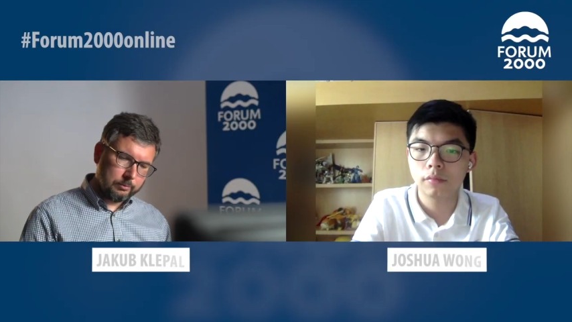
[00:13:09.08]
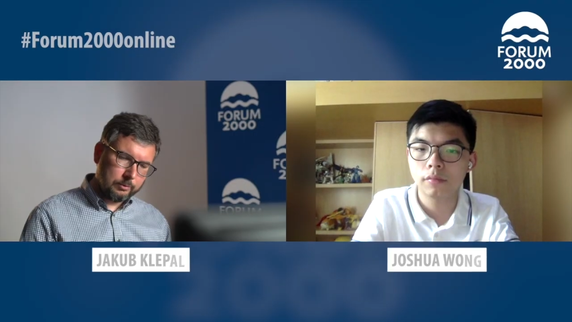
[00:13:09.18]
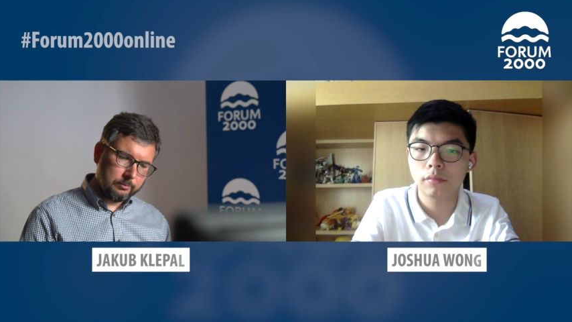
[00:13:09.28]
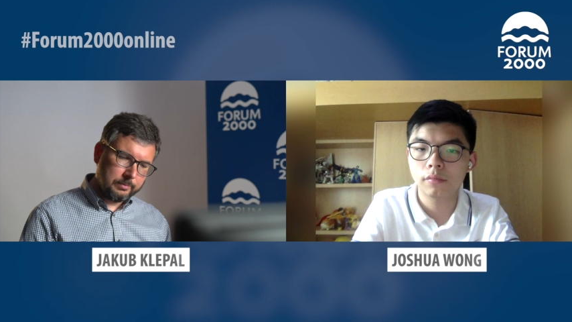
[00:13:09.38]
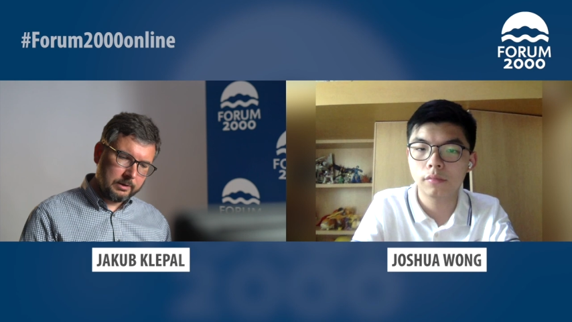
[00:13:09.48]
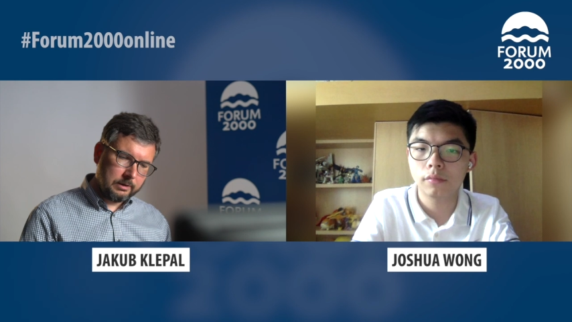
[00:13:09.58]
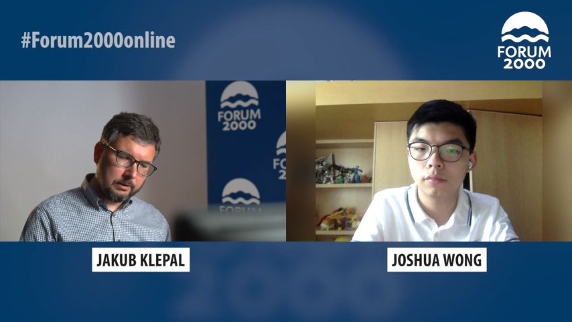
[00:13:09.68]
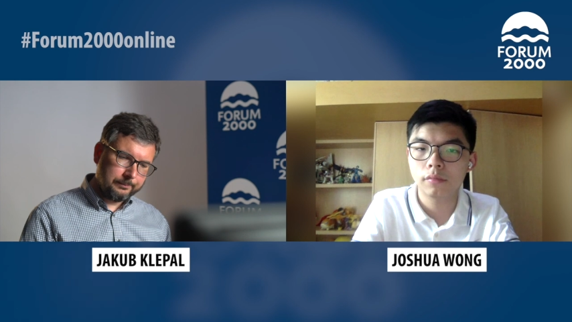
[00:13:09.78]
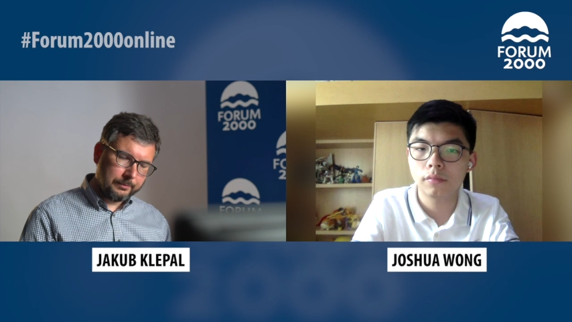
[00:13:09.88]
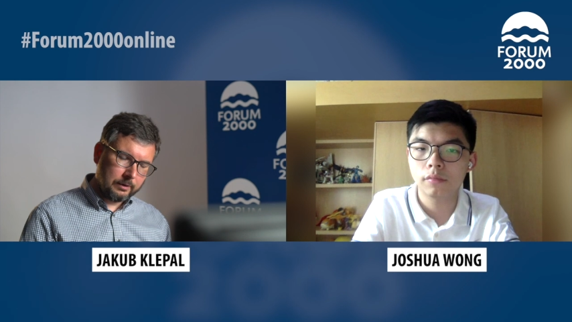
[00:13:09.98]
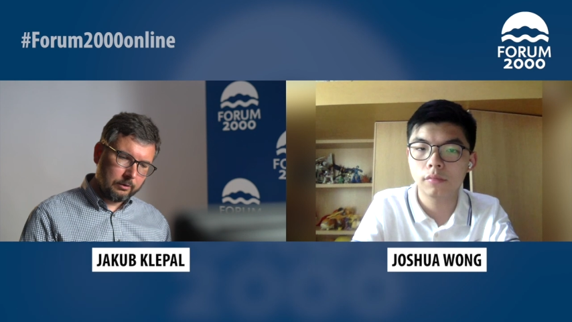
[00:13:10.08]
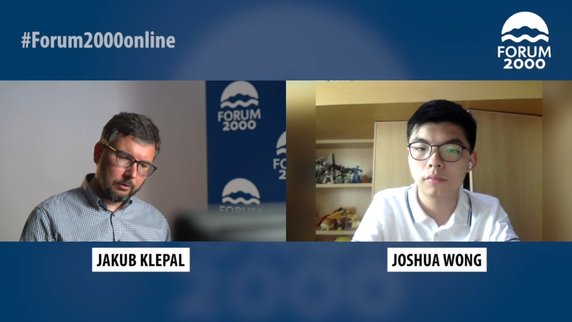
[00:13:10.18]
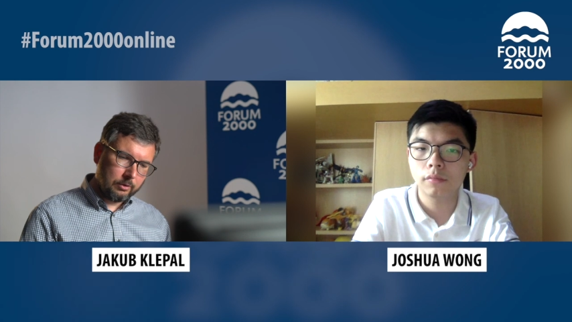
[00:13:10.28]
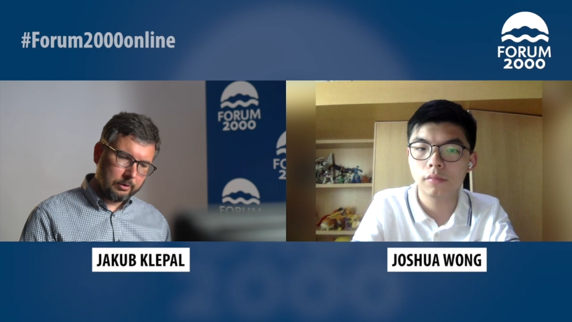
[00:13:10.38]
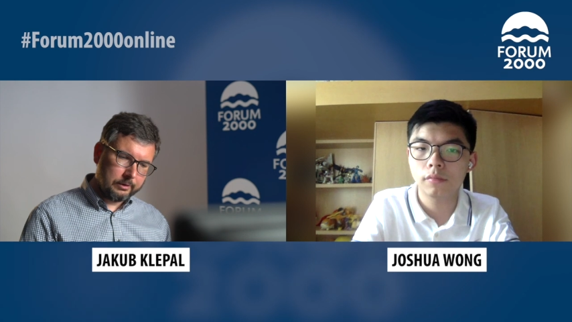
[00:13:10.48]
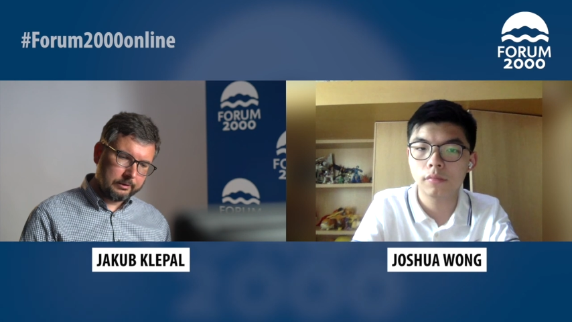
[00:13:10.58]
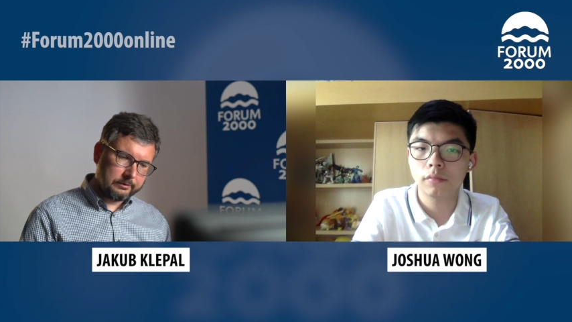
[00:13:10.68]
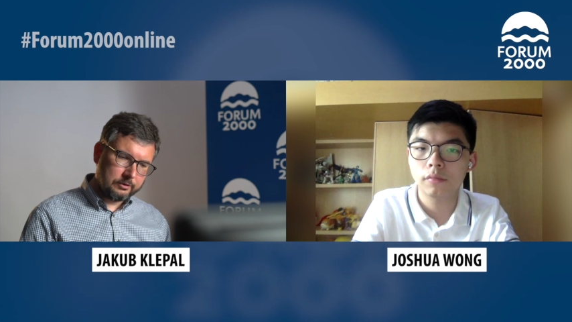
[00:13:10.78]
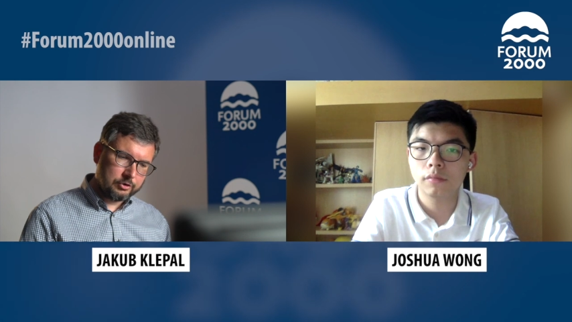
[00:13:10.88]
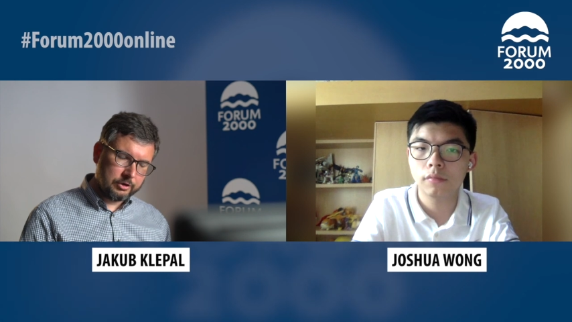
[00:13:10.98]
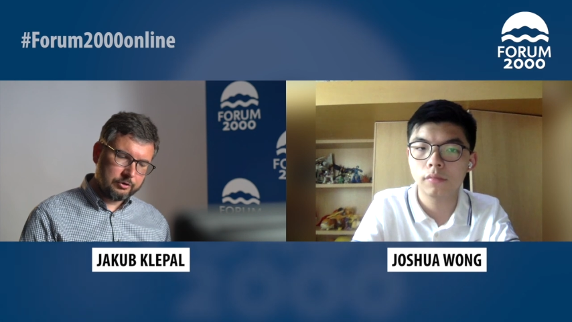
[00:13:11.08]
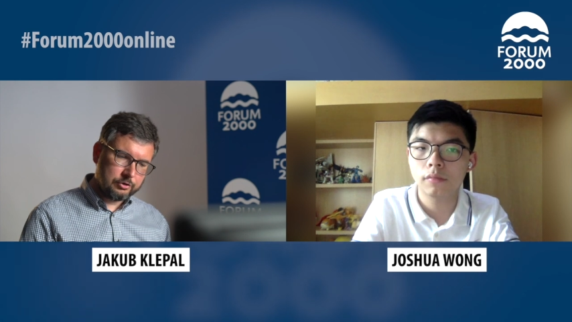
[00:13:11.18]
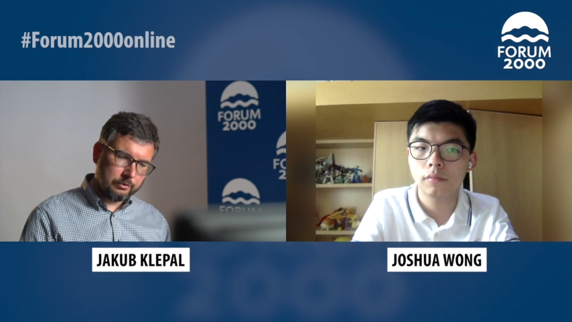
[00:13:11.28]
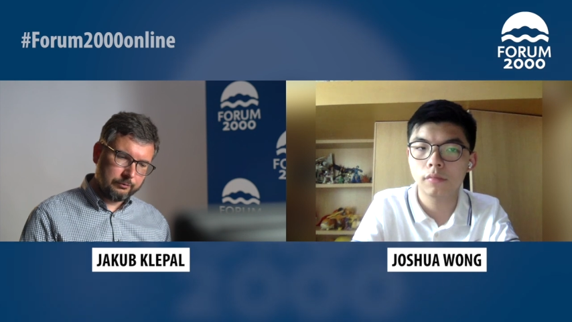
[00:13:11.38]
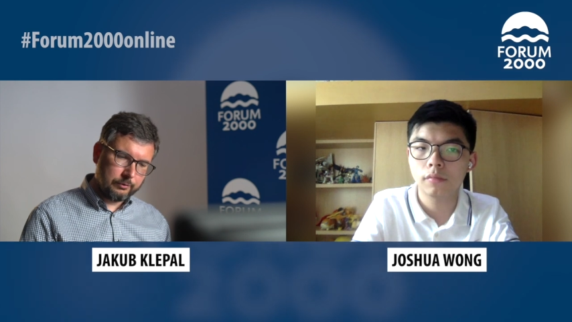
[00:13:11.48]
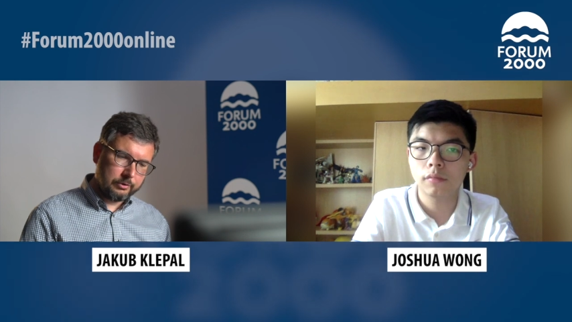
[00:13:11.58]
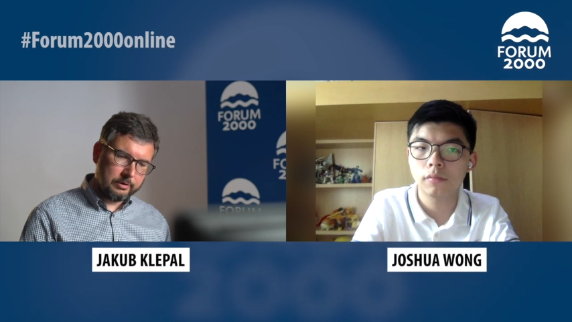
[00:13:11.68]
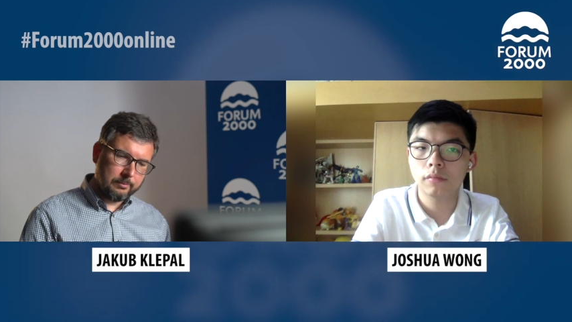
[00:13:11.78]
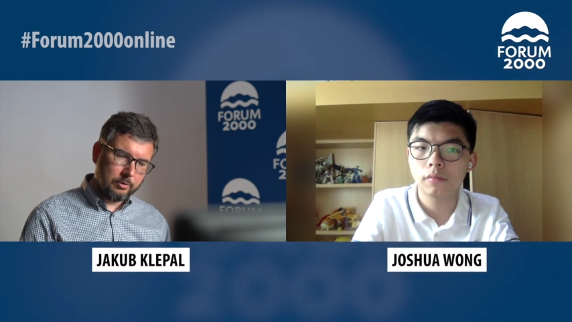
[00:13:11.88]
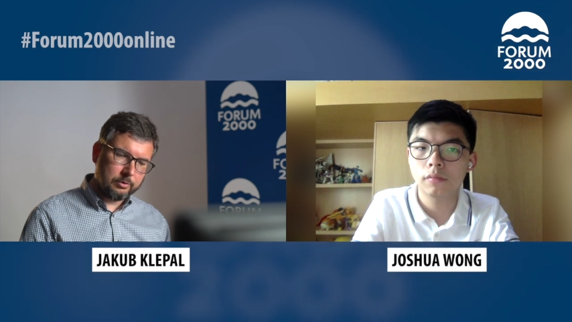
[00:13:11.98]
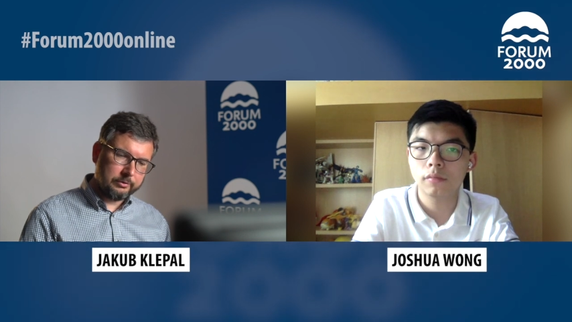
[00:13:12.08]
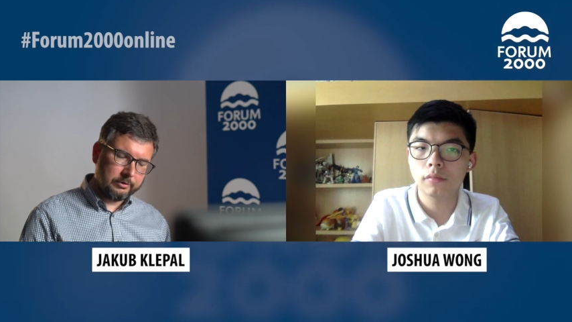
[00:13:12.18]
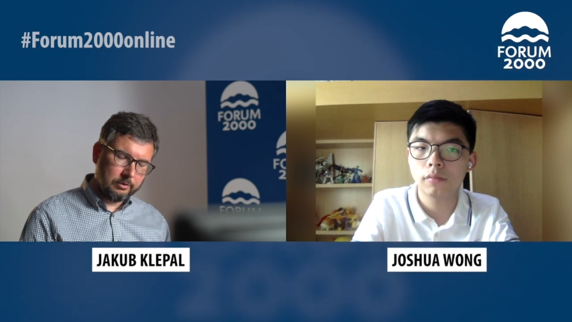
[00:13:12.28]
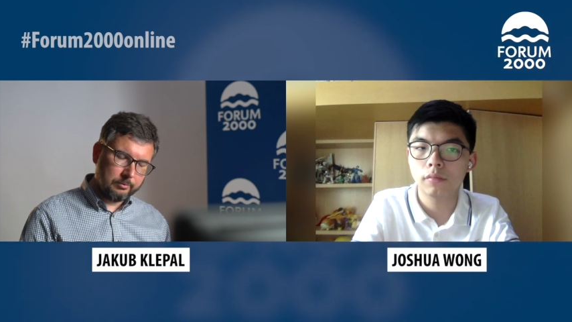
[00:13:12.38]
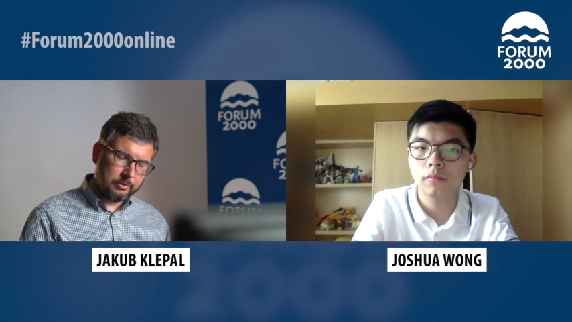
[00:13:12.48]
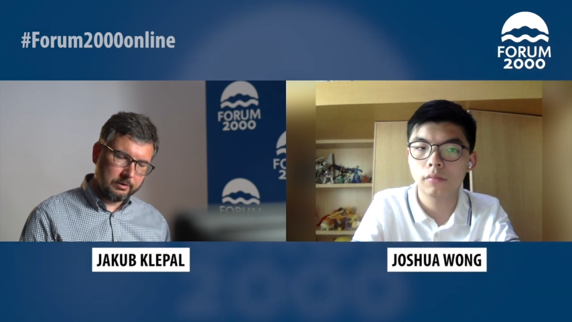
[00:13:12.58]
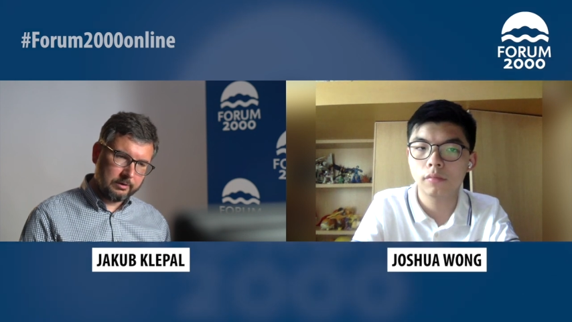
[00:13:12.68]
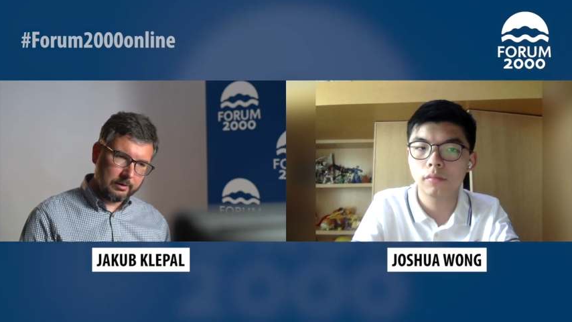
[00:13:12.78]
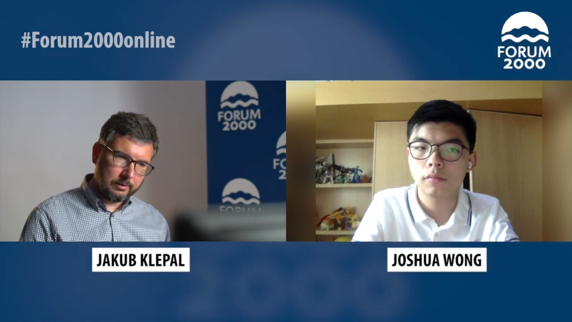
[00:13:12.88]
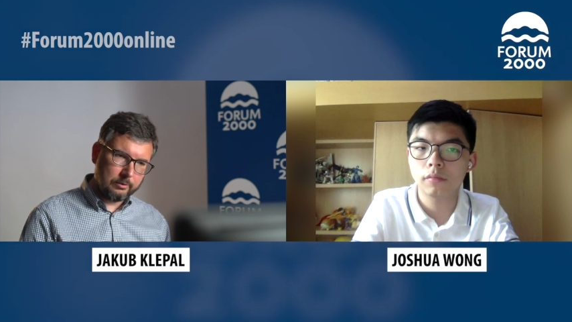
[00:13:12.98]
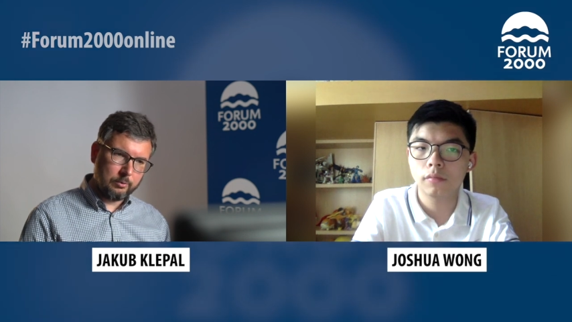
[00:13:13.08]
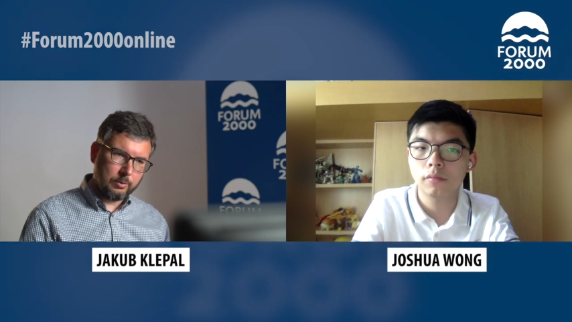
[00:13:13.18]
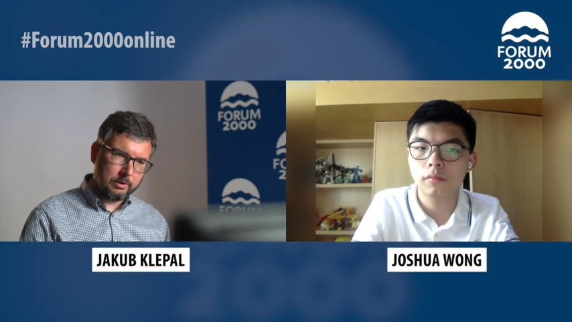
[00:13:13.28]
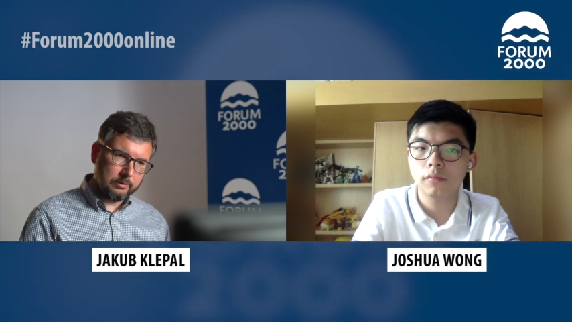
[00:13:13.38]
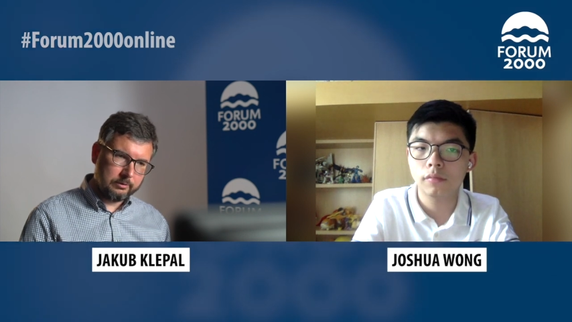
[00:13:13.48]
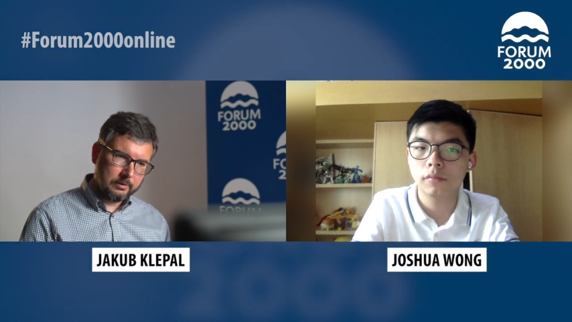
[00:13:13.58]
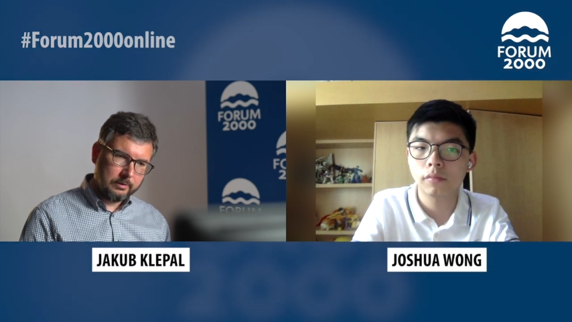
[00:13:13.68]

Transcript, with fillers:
Speaker 1: would be your suggestion for the democracy community around the world